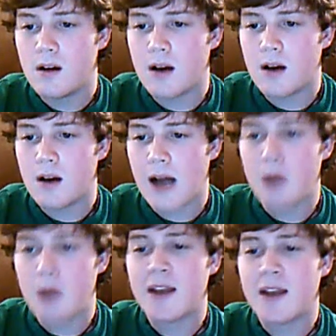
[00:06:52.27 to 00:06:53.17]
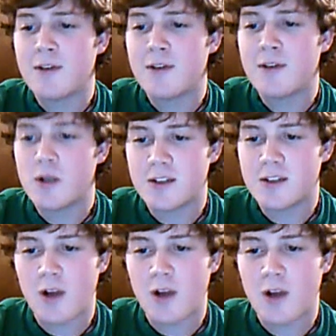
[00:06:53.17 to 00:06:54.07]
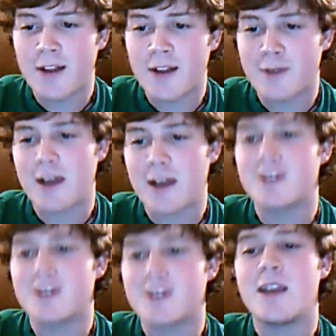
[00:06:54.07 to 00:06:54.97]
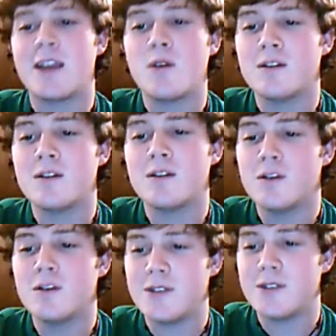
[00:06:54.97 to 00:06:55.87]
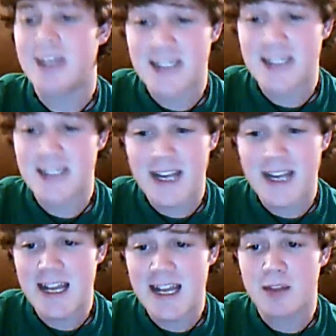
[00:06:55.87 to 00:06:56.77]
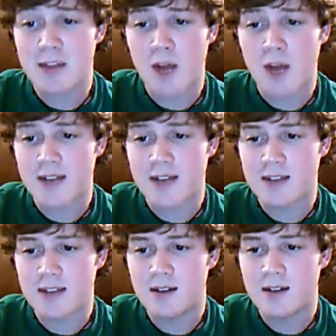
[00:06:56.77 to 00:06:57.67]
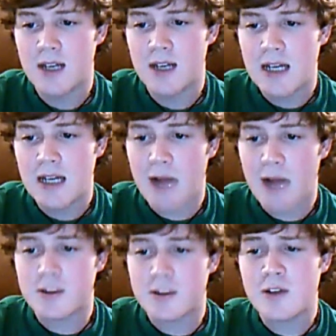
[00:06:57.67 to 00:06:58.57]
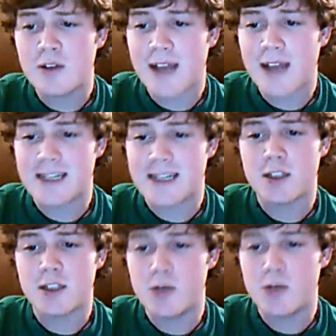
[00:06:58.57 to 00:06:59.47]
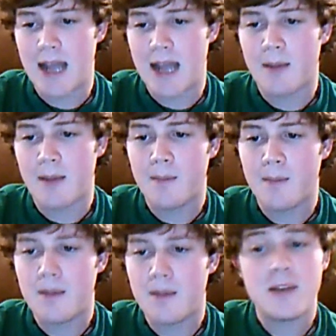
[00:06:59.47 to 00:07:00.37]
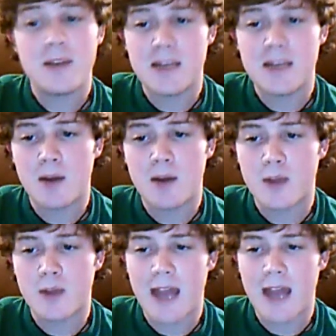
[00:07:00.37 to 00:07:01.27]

I hope that everyone does well on their finals and no one loses any sanity in the process. I will see you guys next Tuesday, maybe teamed up with Caleb